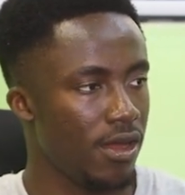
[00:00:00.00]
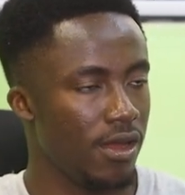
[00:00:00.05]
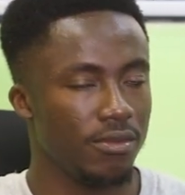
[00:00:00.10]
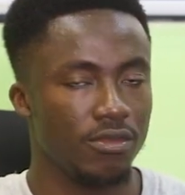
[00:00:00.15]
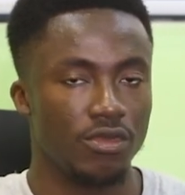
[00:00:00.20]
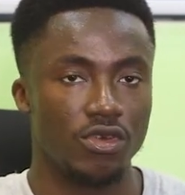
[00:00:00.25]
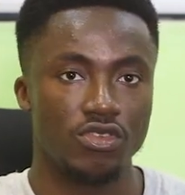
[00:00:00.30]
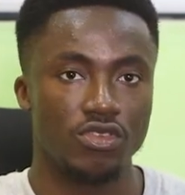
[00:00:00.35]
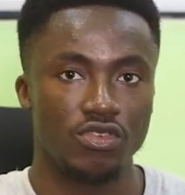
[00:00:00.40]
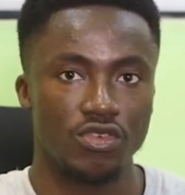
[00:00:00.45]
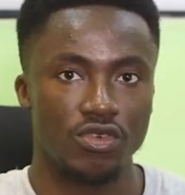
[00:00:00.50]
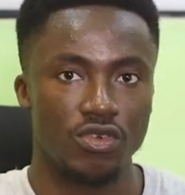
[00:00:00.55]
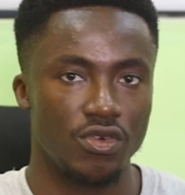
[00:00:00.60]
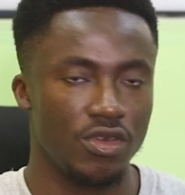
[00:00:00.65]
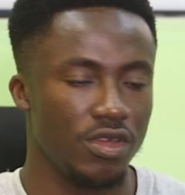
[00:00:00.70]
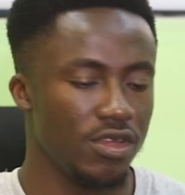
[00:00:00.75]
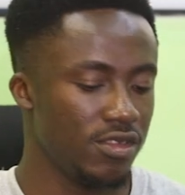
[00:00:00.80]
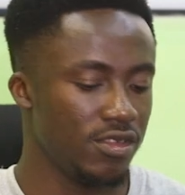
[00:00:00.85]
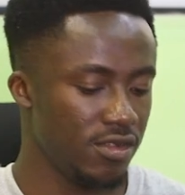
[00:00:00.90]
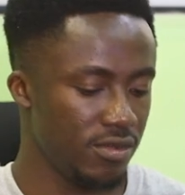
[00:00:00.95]
I'm going to
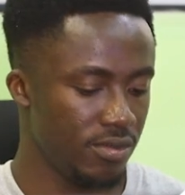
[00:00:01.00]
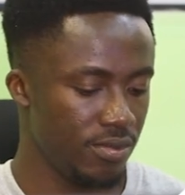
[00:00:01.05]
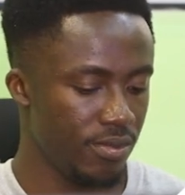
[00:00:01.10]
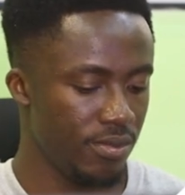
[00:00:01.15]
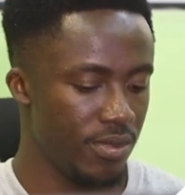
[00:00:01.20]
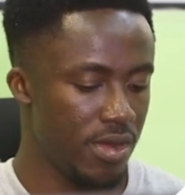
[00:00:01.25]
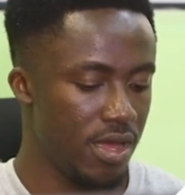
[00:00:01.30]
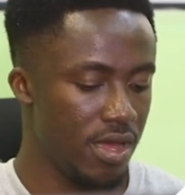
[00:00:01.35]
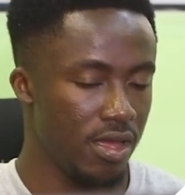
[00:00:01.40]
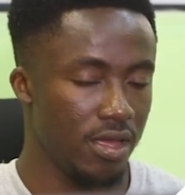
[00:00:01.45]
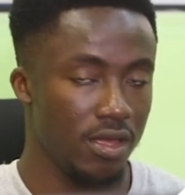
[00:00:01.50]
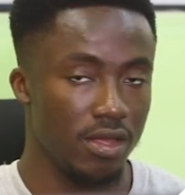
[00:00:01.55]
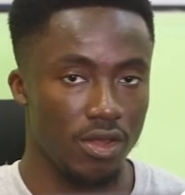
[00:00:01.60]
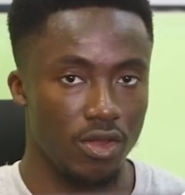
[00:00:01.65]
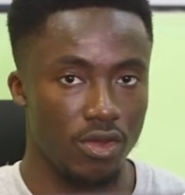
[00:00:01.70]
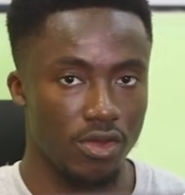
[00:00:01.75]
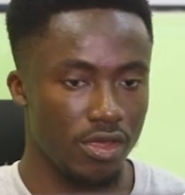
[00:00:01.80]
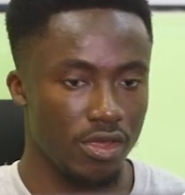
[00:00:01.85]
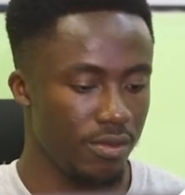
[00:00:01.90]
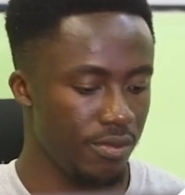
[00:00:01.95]
create my
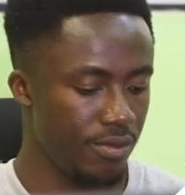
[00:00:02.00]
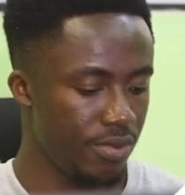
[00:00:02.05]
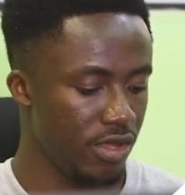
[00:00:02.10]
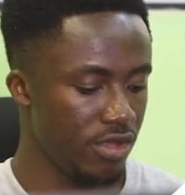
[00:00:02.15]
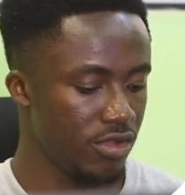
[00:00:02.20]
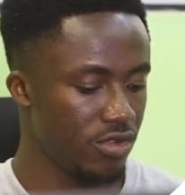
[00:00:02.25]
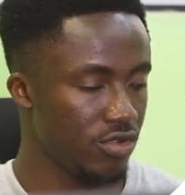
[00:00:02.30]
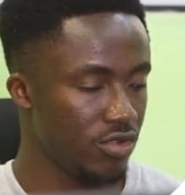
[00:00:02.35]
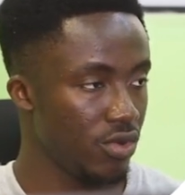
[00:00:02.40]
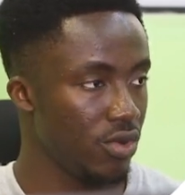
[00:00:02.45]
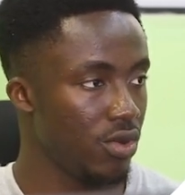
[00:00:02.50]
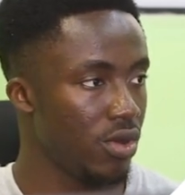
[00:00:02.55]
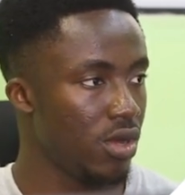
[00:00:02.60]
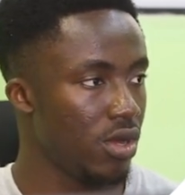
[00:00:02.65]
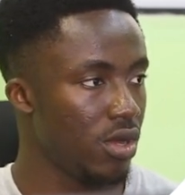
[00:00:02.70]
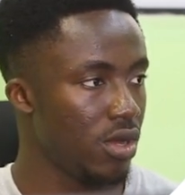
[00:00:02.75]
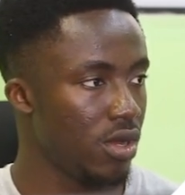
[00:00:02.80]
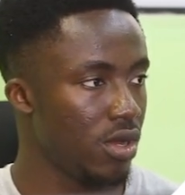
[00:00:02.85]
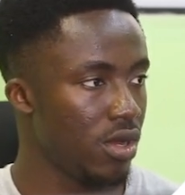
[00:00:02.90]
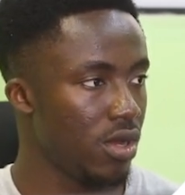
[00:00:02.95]
login page. So
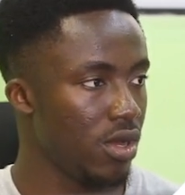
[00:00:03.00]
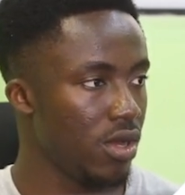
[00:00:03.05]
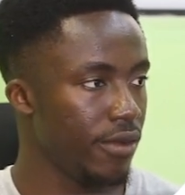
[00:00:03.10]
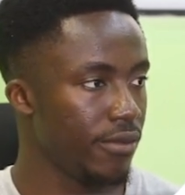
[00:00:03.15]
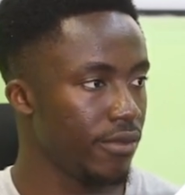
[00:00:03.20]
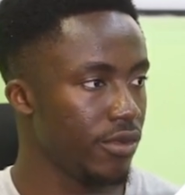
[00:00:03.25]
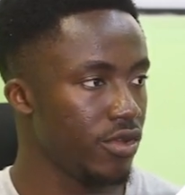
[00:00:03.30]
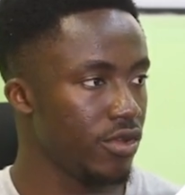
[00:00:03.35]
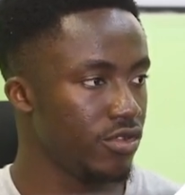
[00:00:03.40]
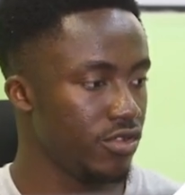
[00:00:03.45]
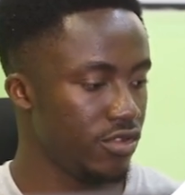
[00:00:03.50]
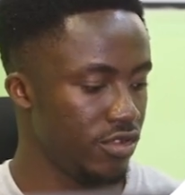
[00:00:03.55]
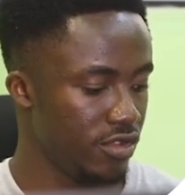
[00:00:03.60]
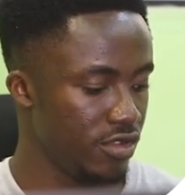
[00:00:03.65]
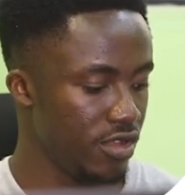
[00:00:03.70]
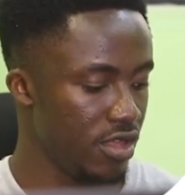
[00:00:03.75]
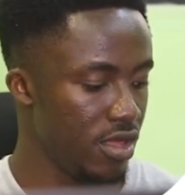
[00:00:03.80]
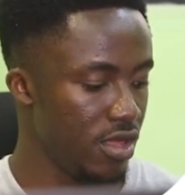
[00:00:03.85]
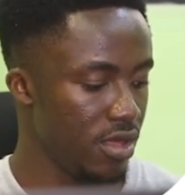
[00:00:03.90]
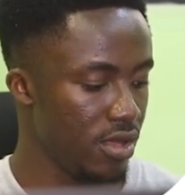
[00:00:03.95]
I'm going to
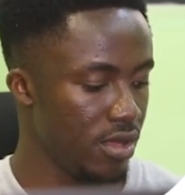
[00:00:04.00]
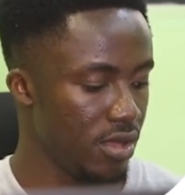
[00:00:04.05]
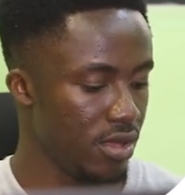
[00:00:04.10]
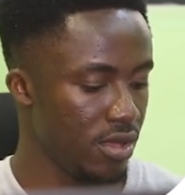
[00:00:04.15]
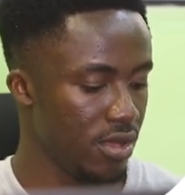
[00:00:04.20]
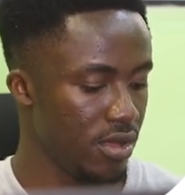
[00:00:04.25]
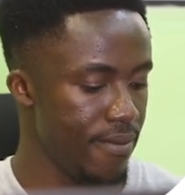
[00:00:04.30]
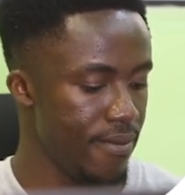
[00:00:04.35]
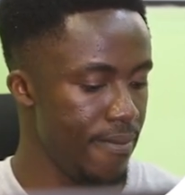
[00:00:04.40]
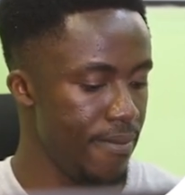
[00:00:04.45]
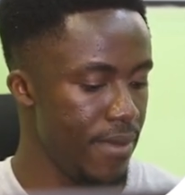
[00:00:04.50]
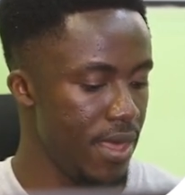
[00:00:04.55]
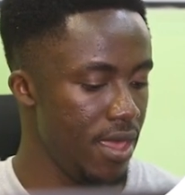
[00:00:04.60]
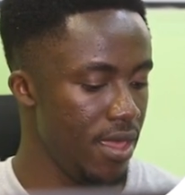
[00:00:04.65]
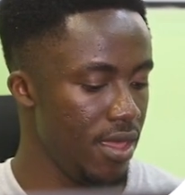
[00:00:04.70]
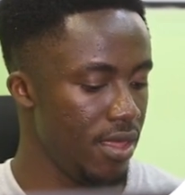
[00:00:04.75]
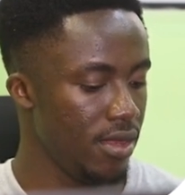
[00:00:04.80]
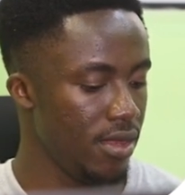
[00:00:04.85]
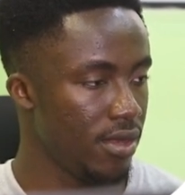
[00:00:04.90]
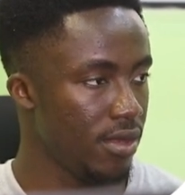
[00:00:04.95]
say
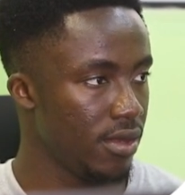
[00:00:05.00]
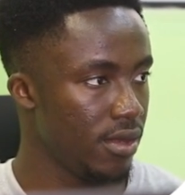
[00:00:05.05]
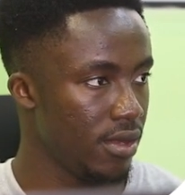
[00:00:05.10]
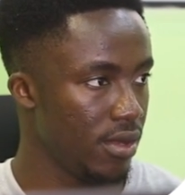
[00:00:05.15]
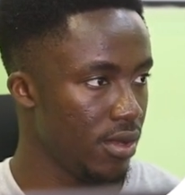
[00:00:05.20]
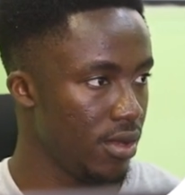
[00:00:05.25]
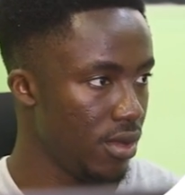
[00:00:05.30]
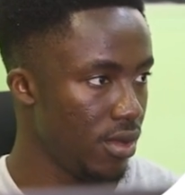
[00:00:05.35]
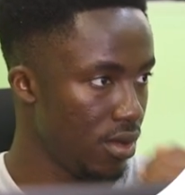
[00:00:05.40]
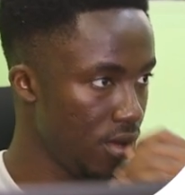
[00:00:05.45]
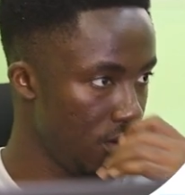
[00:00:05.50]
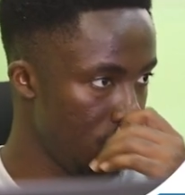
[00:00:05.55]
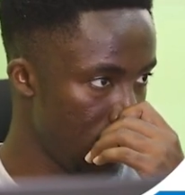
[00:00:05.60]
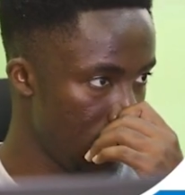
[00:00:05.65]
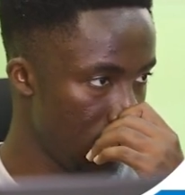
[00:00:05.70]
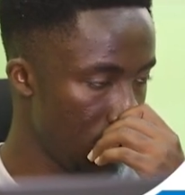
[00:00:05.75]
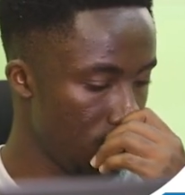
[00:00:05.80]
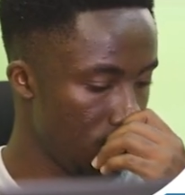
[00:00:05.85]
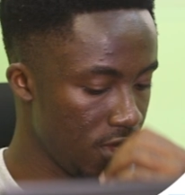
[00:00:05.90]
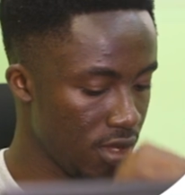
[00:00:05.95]
main
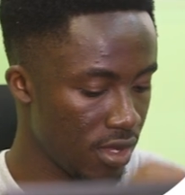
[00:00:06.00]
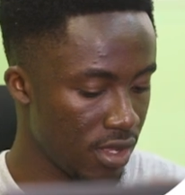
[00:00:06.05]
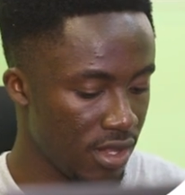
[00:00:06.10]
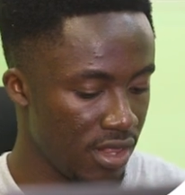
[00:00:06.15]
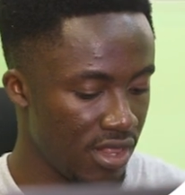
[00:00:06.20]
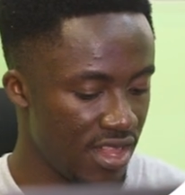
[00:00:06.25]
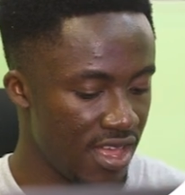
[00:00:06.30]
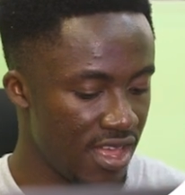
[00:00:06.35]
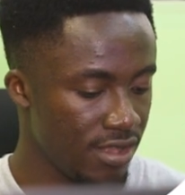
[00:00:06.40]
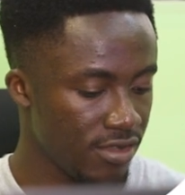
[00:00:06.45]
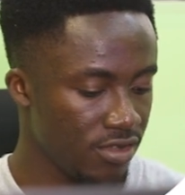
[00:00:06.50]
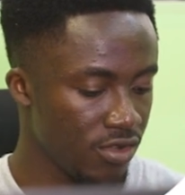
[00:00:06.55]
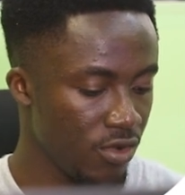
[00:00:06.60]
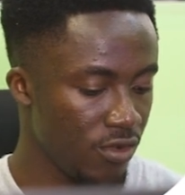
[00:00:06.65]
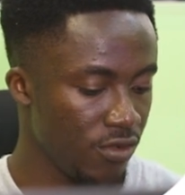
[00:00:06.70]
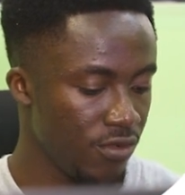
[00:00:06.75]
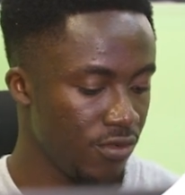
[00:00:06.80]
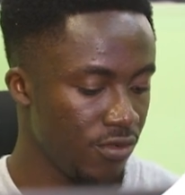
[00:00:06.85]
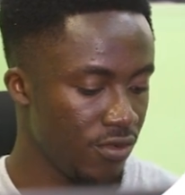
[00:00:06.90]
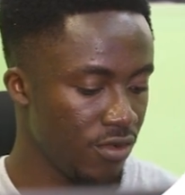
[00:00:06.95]
with a class
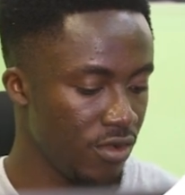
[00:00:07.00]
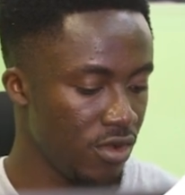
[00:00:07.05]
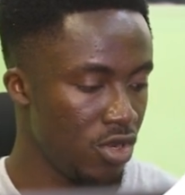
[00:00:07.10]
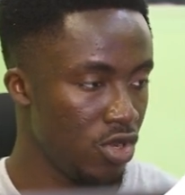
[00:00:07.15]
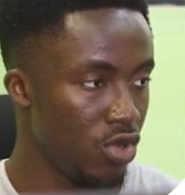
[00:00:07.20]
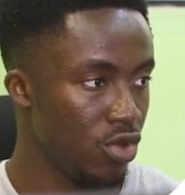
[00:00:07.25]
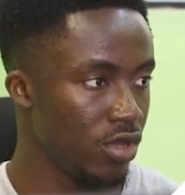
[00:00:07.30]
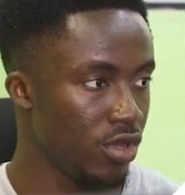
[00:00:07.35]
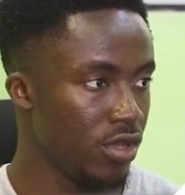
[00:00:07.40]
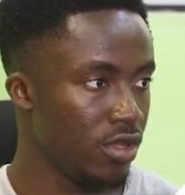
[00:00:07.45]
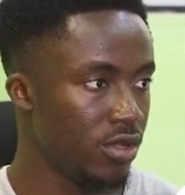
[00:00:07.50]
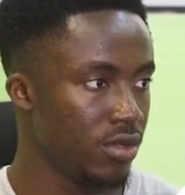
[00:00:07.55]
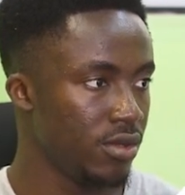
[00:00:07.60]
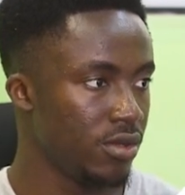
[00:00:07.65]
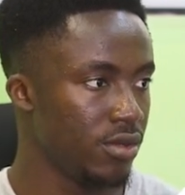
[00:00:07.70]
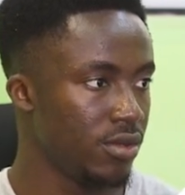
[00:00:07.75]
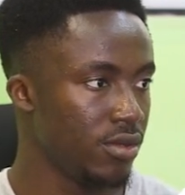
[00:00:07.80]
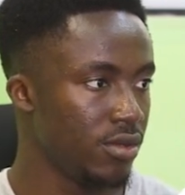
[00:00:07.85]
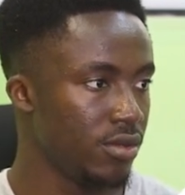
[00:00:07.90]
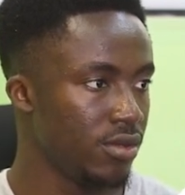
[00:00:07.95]
of login
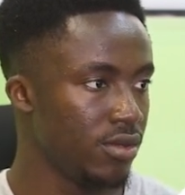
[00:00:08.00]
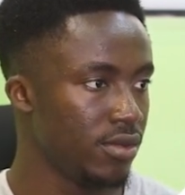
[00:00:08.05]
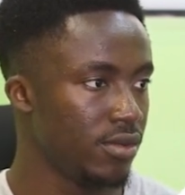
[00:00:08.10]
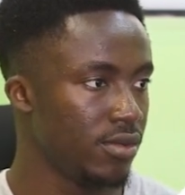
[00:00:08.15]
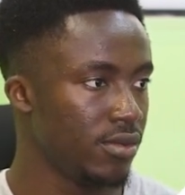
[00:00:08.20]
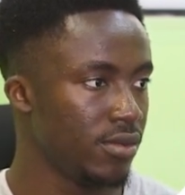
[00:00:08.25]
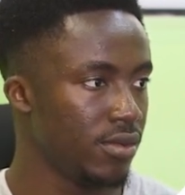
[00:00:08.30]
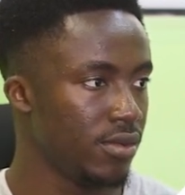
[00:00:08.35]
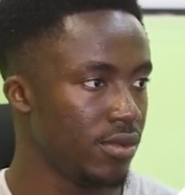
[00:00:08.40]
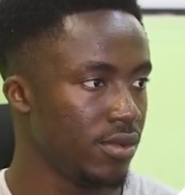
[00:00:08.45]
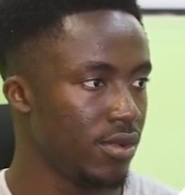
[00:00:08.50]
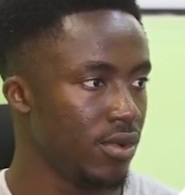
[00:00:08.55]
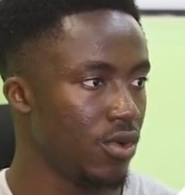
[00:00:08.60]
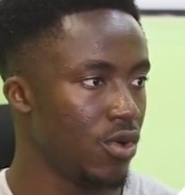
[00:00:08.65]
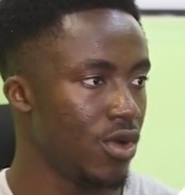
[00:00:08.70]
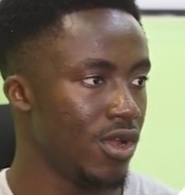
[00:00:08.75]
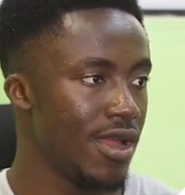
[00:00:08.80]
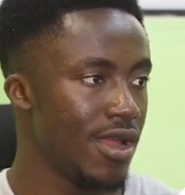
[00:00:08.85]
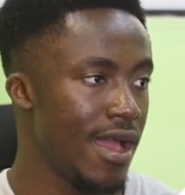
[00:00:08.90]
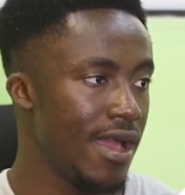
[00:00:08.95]

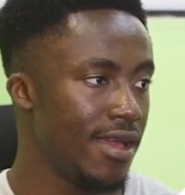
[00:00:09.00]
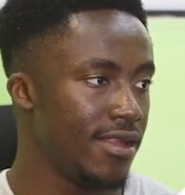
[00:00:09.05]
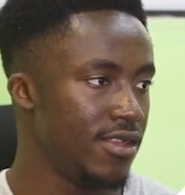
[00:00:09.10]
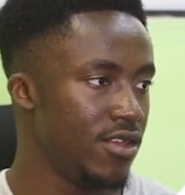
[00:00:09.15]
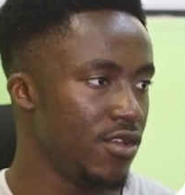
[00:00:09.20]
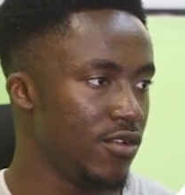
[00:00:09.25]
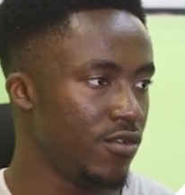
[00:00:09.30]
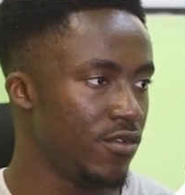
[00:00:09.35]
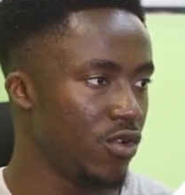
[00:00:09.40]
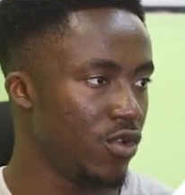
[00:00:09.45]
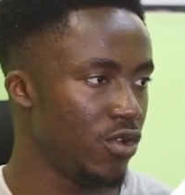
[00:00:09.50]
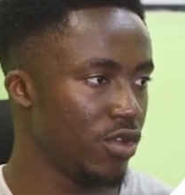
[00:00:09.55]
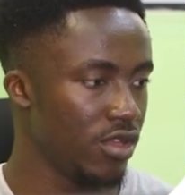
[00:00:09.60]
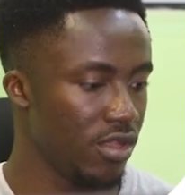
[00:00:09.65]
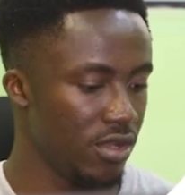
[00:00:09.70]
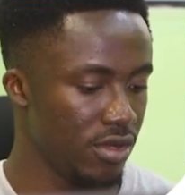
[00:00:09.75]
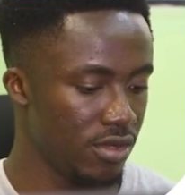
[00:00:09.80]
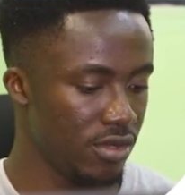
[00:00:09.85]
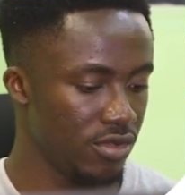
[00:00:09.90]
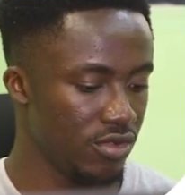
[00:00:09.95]
or an ID of
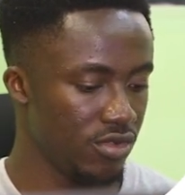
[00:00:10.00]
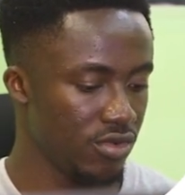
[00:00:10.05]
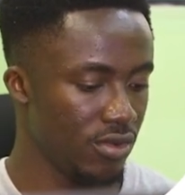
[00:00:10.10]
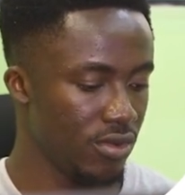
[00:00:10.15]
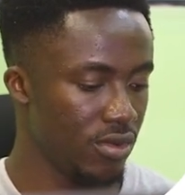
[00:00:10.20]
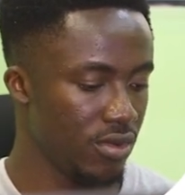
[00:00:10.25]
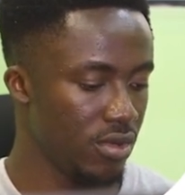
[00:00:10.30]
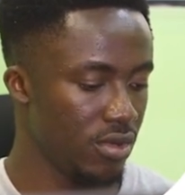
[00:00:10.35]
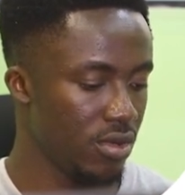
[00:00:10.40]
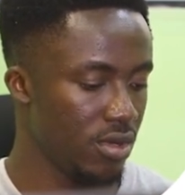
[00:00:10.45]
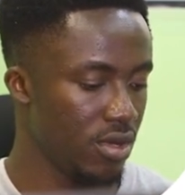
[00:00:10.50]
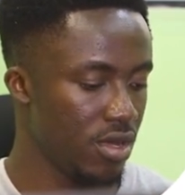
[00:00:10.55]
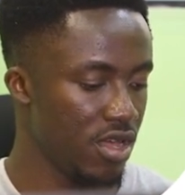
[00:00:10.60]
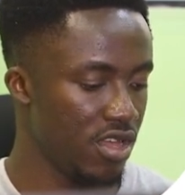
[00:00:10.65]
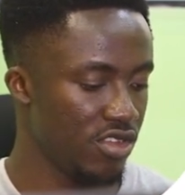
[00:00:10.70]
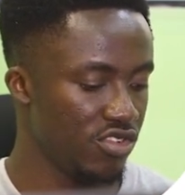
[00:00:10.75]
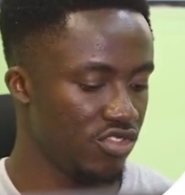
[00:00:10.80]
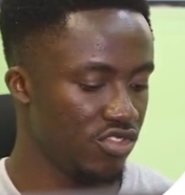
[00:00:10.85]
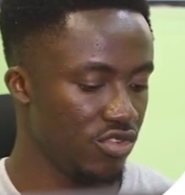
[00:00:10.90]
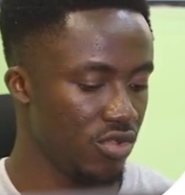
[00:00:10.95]
login. So
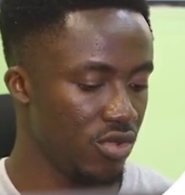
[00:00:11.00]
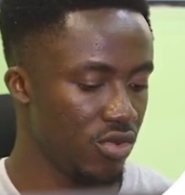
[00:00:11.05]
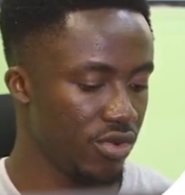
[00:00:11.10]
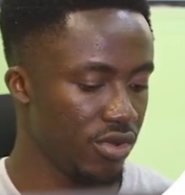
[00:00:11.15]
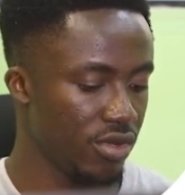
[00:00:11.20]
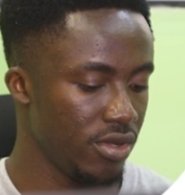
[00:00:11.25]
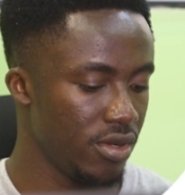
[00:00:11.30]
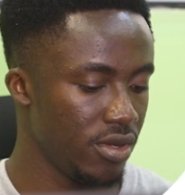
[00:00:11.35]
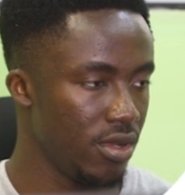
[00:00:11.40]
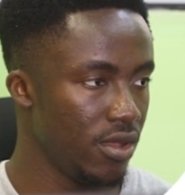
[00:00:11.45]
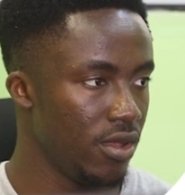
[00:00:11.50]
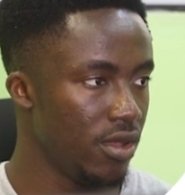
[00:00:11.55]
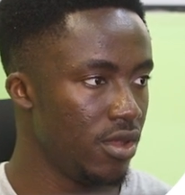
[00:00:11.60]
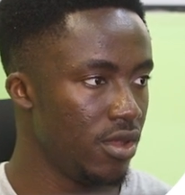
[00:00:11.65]
hash login.